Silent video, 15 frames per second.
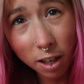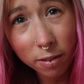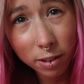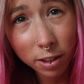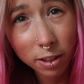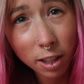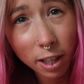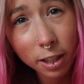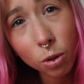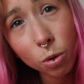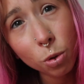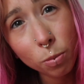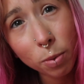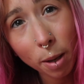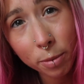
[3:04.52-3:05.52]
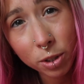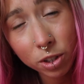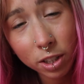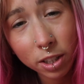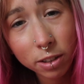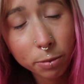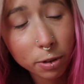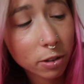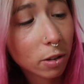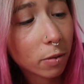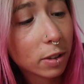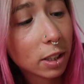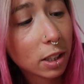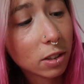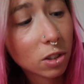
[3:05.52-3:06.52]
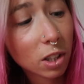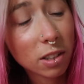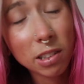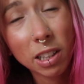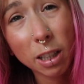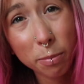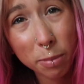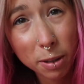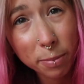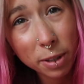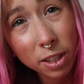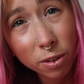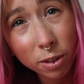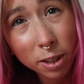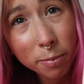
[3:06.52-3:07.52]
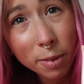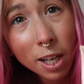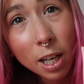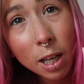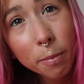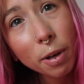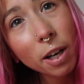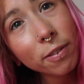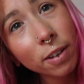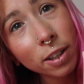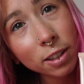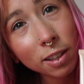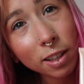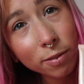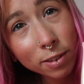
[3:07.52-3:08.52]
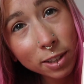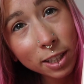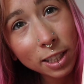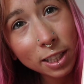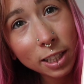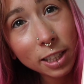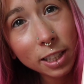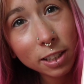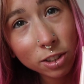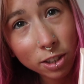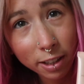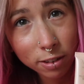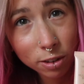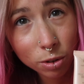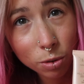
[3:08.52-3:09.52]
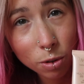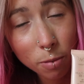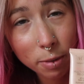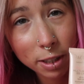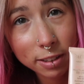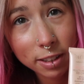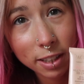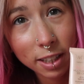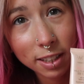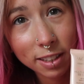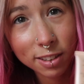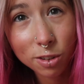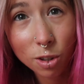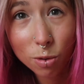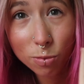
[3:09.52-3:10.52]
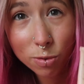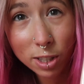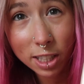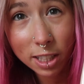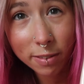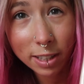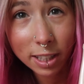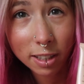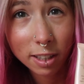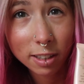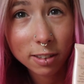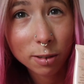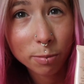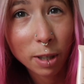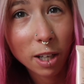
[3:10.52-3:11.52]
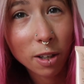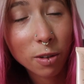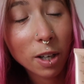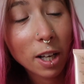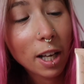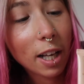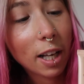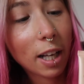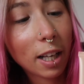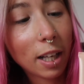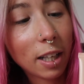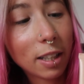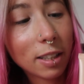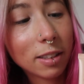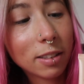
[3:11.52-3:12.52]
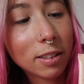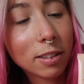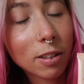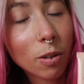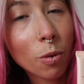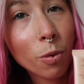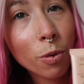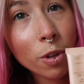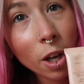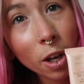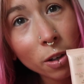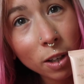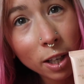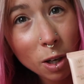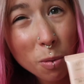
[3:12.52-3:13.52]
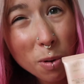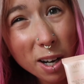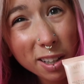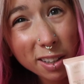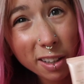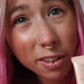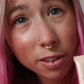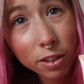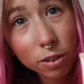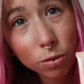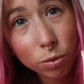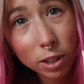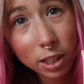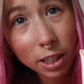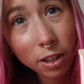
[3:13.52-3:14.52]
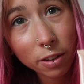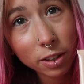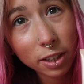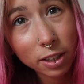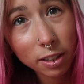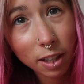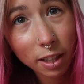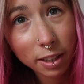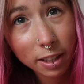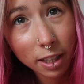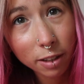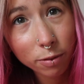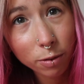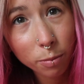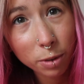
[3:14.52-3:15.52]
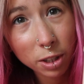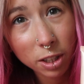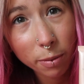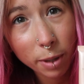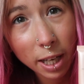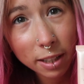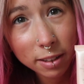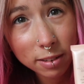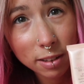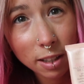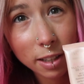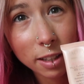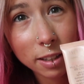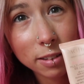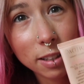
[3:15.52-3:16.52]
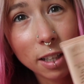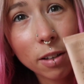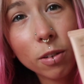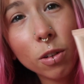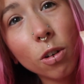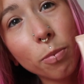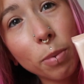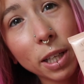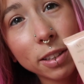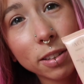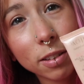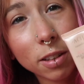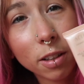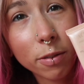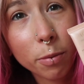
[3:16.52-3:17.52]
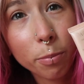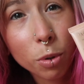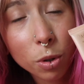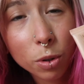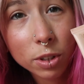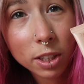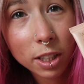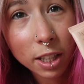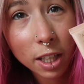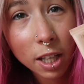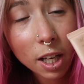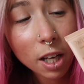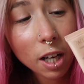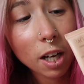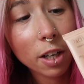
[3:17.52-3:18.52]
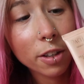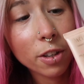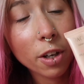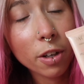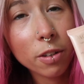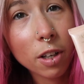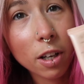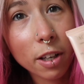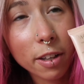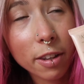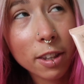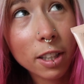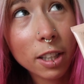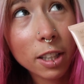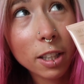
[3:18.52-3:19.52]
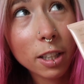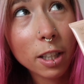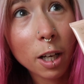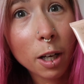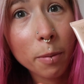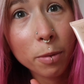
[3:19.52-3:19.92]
cover like all blemishes because obviously it's just like a BB cream, but I find it like really gentle on my skin. It's got a really nice smell, and although like a while ago you could really only like get it from the US, like there's now a lot of places that have imported it. I know that the